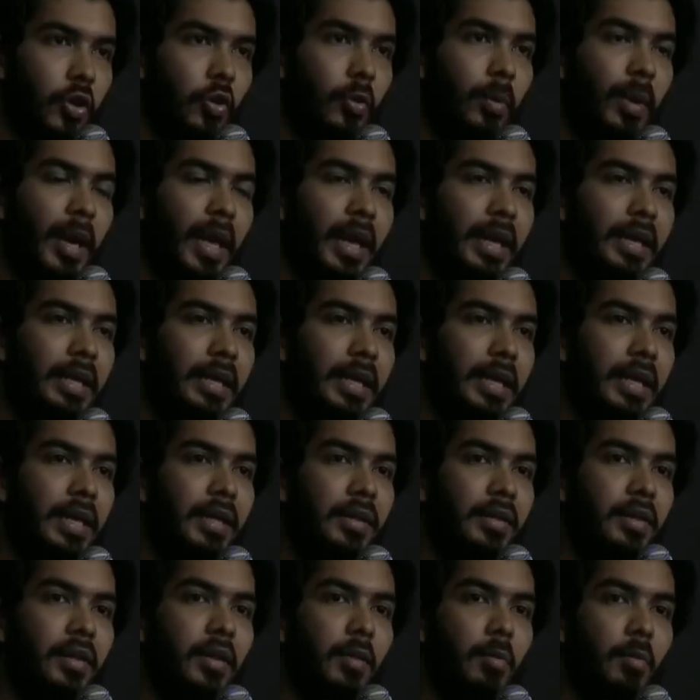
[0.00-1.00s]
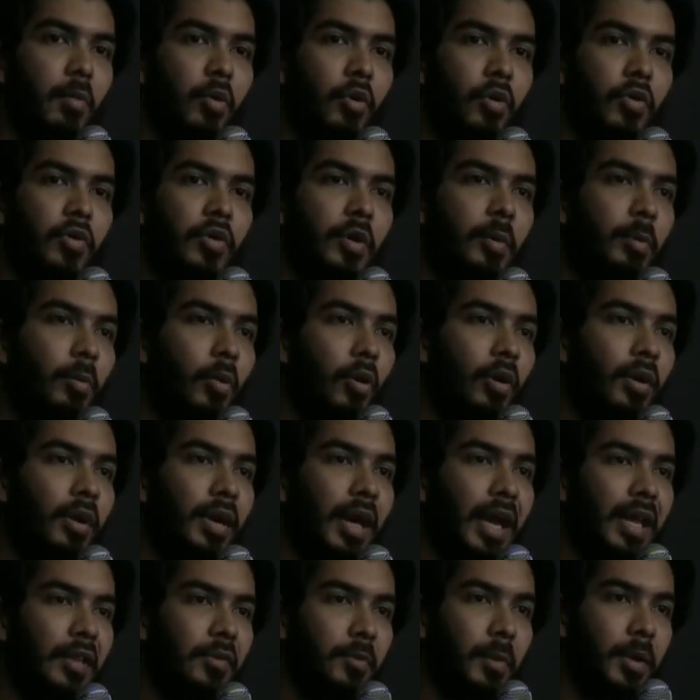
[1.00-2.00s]
humanity is the most
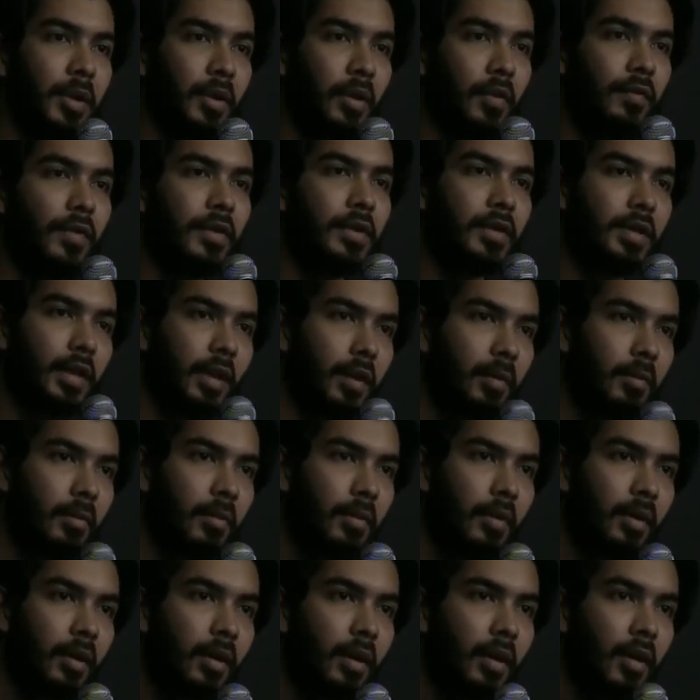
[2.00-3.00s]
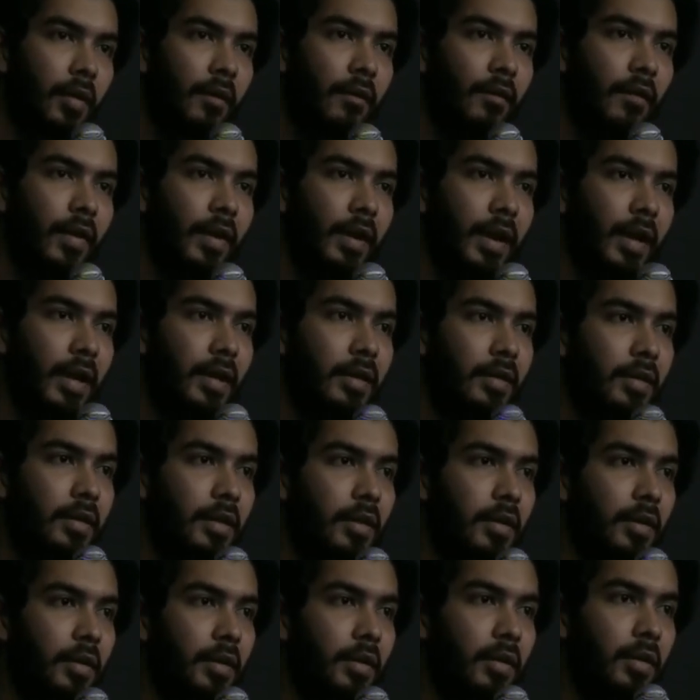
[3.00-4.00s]
important aspect of Islam. Whereas
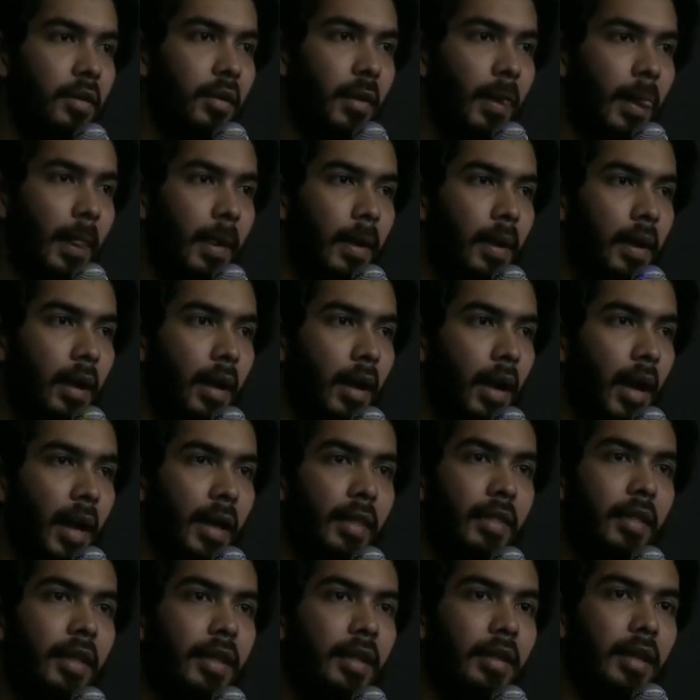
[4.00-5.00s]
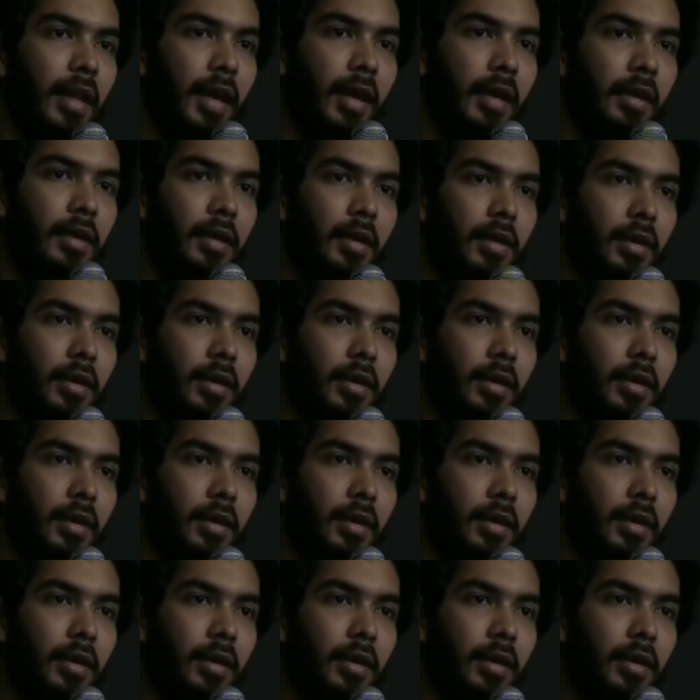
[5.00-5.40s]
I think that